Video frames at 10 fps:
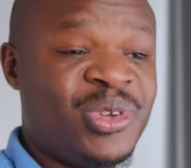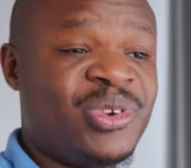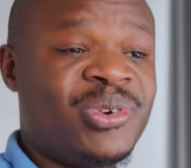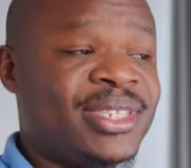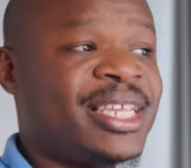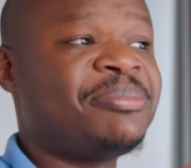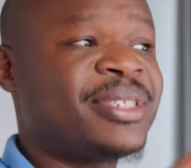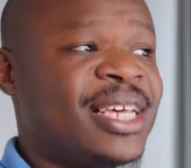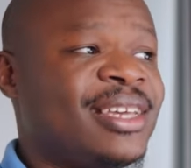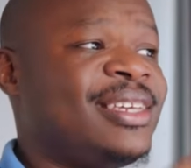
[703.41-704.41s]
you know,
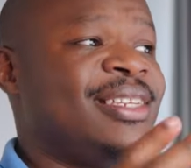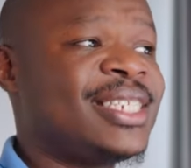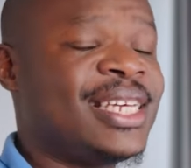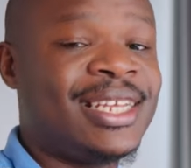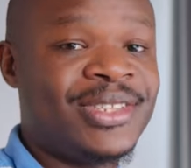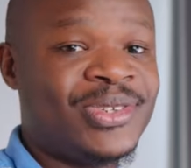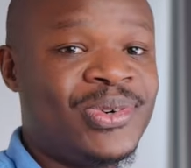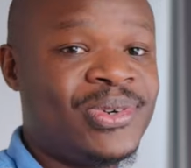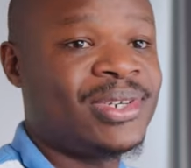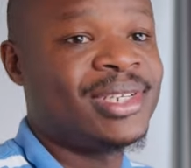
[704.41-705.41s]
Samsung, Intel and
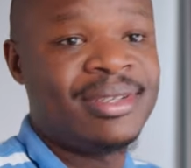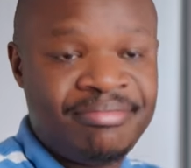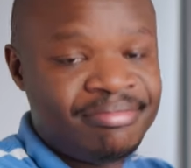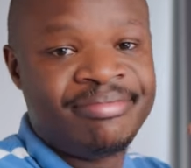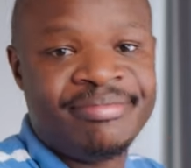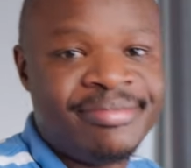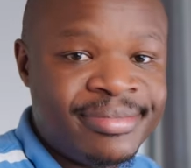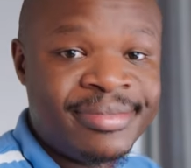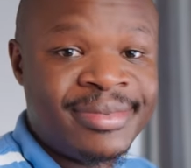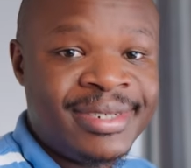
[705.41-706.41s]
so on,
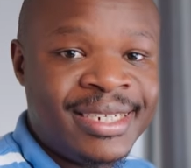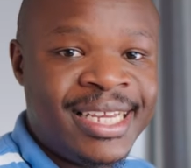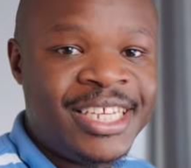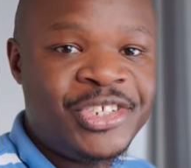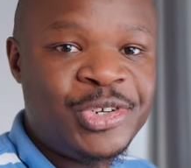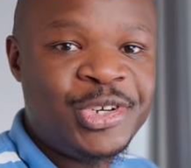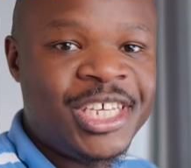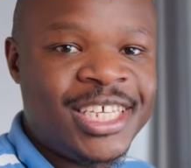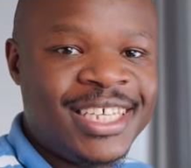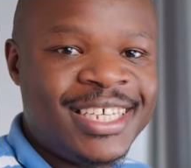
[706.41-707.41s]
enjoy.